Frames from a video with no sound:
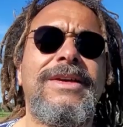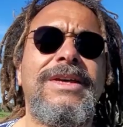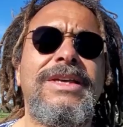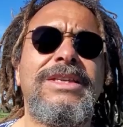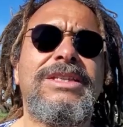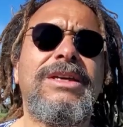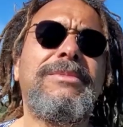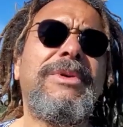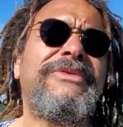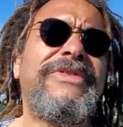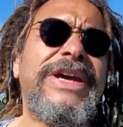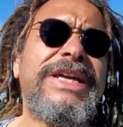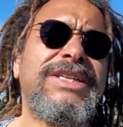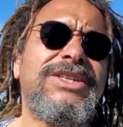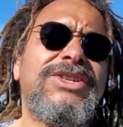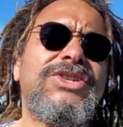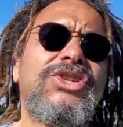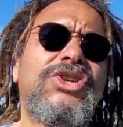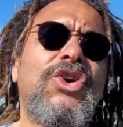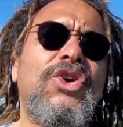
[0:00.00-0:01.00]
Some
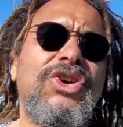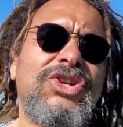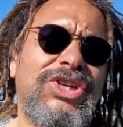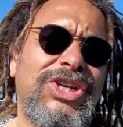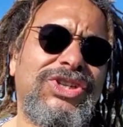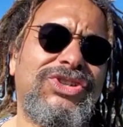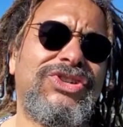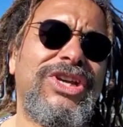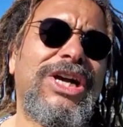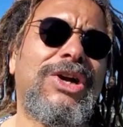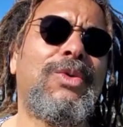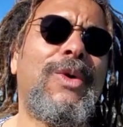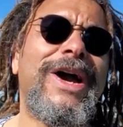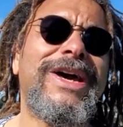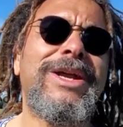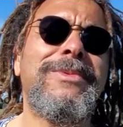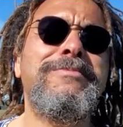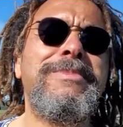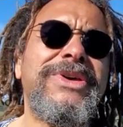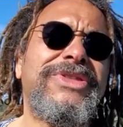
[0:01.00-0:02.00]
events in Scottish history acquire
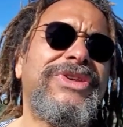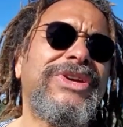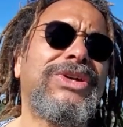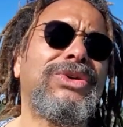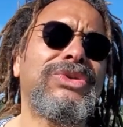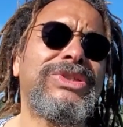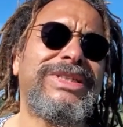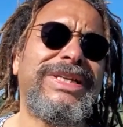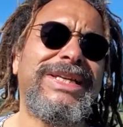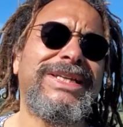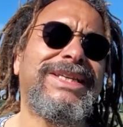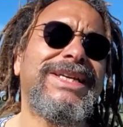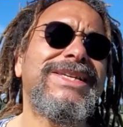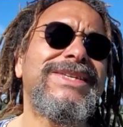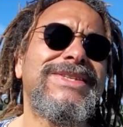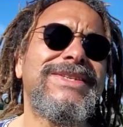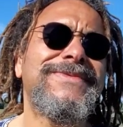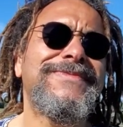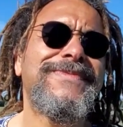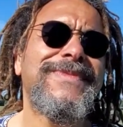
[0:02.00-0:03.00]
a mythical
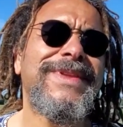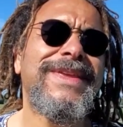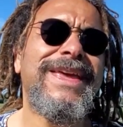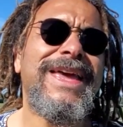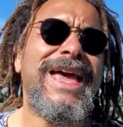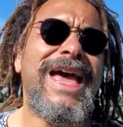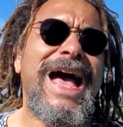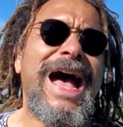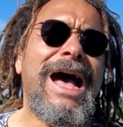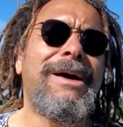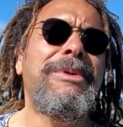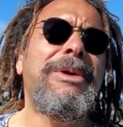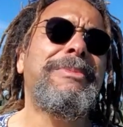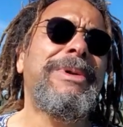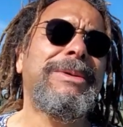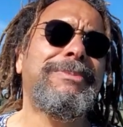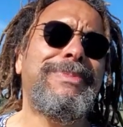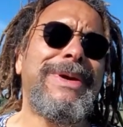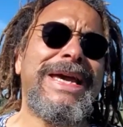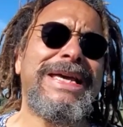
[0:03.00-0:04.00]
status. I'm at
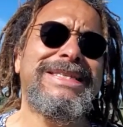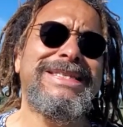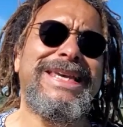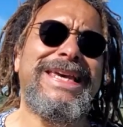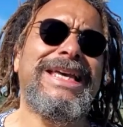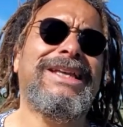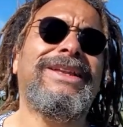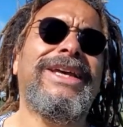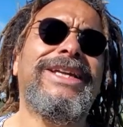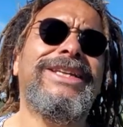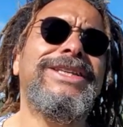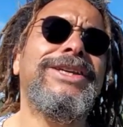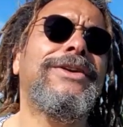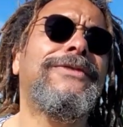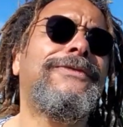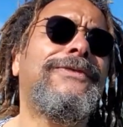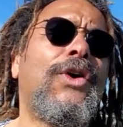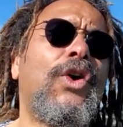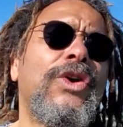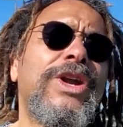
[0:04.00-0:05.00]
Macbeth's hillock near
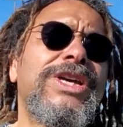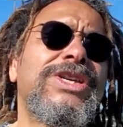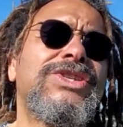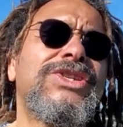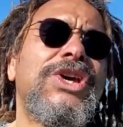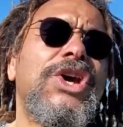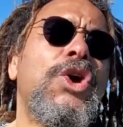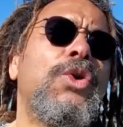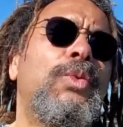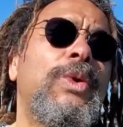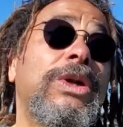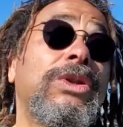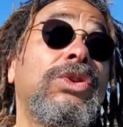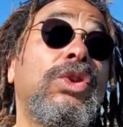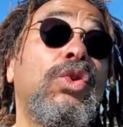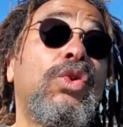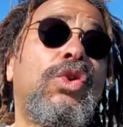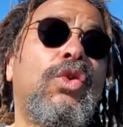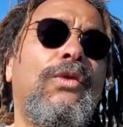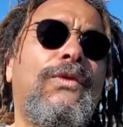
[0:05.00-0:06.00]
Forres, where
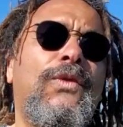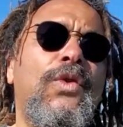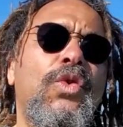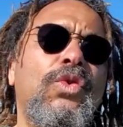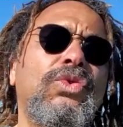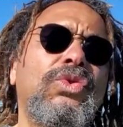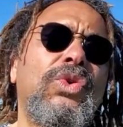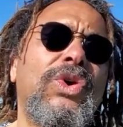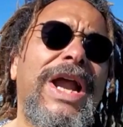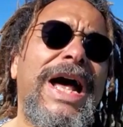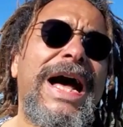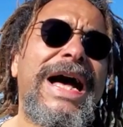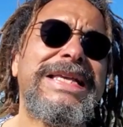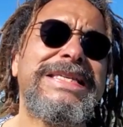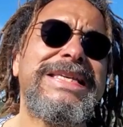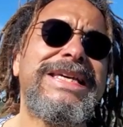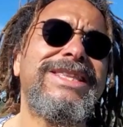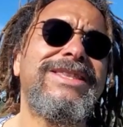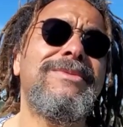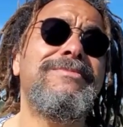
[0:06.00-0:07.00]
local folklore
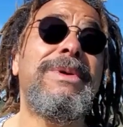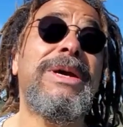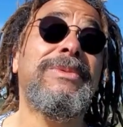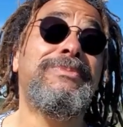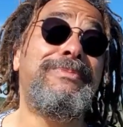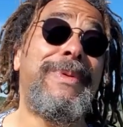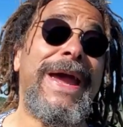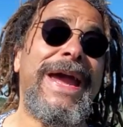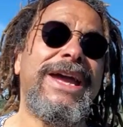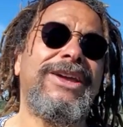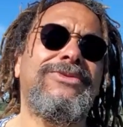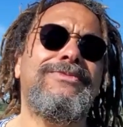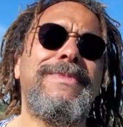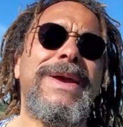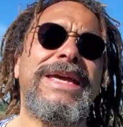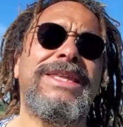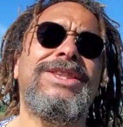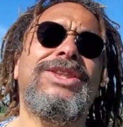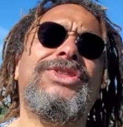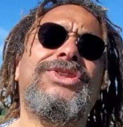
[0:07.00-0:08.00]
has it that Macbeth
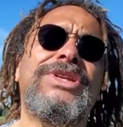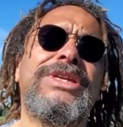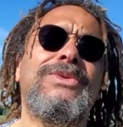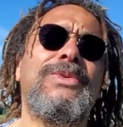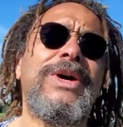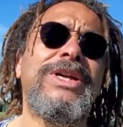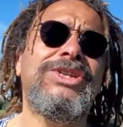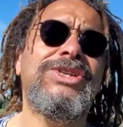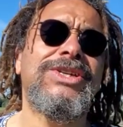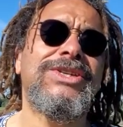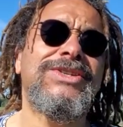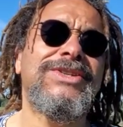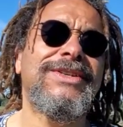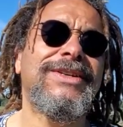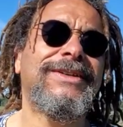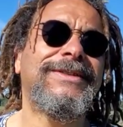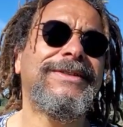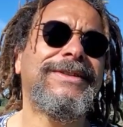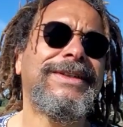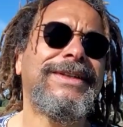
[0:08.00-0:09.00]
met the three witches.
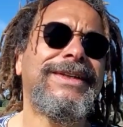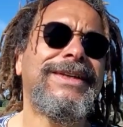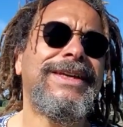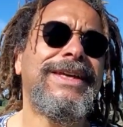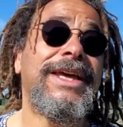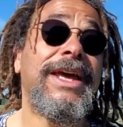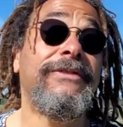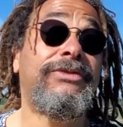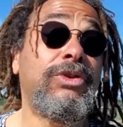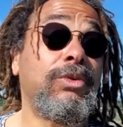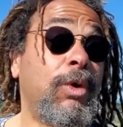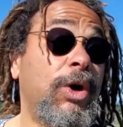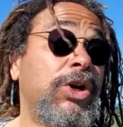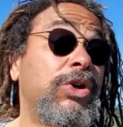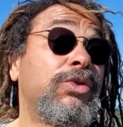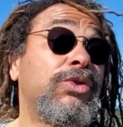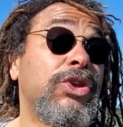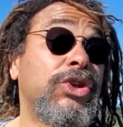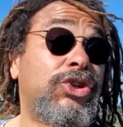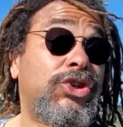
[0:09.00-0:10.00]
If you want to
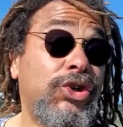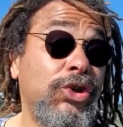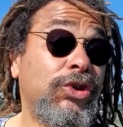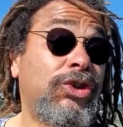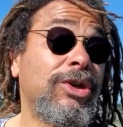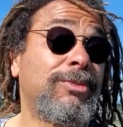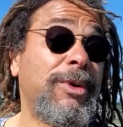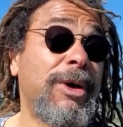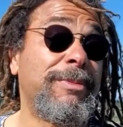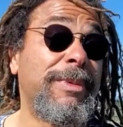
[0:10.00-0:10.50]
know the truth about